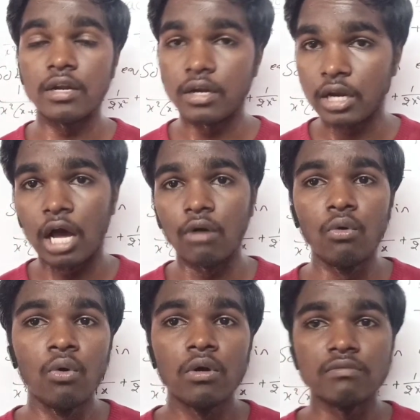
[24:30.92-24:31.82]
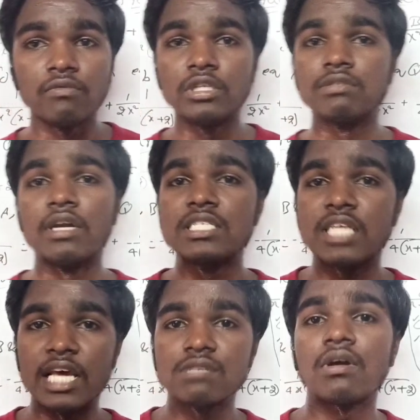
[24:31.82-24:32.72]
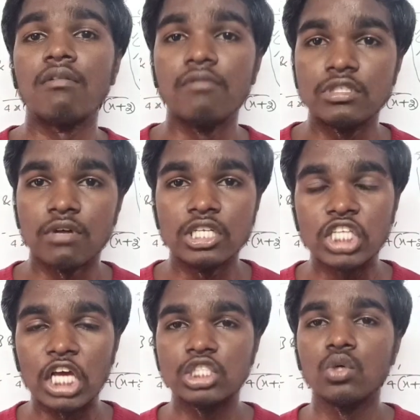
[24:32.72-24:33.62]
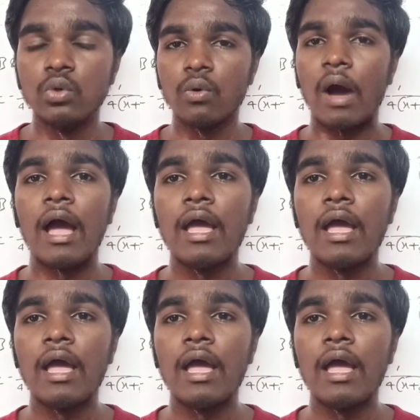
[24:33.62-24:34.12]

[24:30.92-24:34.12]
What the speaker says: now which one is case 1 and which one is case 2.